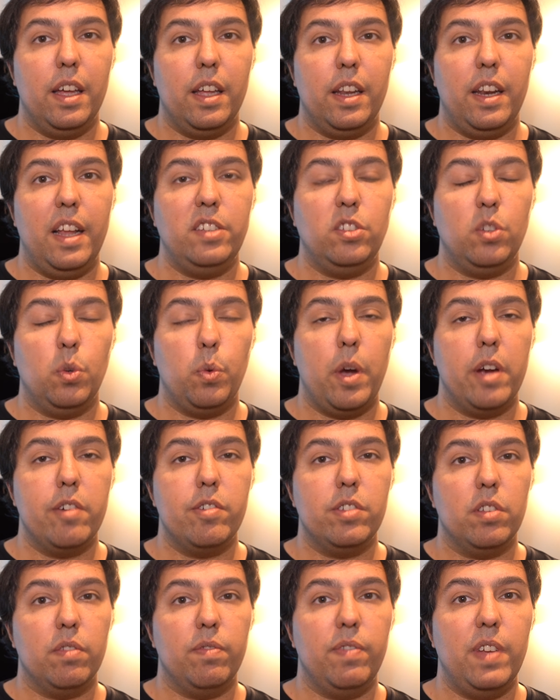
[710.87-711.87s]
Nest Aware
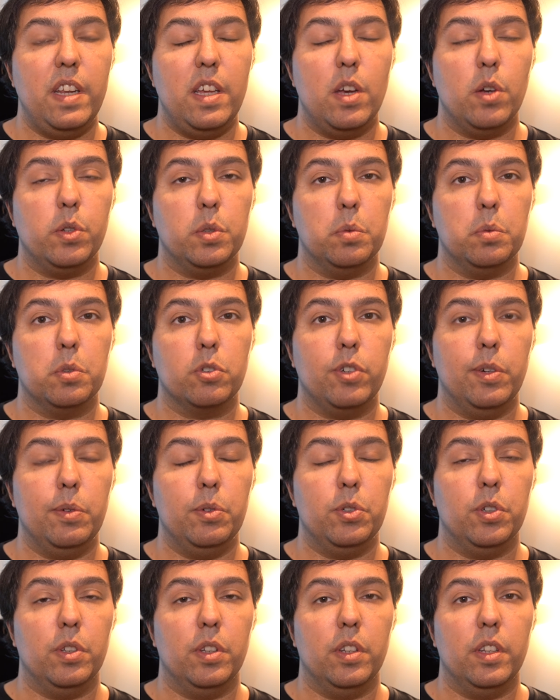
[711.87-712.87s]
is a video
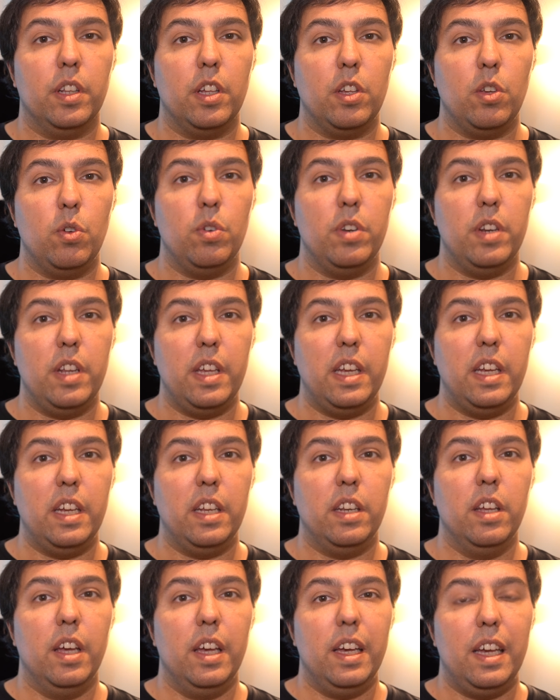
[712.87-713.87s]
subscription that you
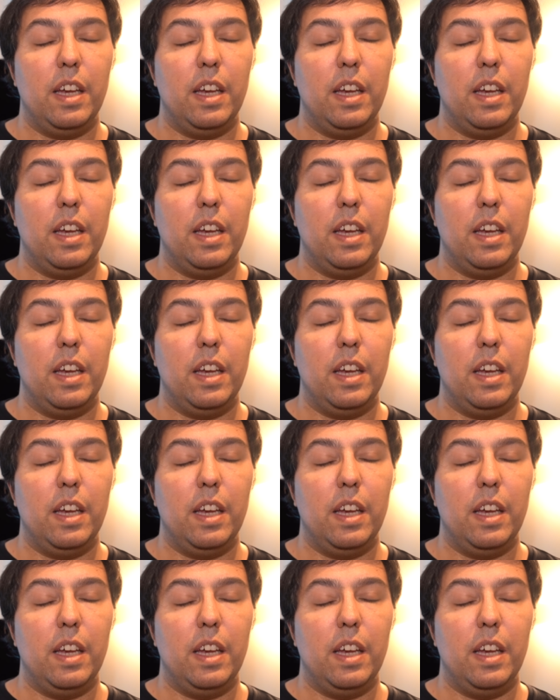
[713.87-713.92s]
need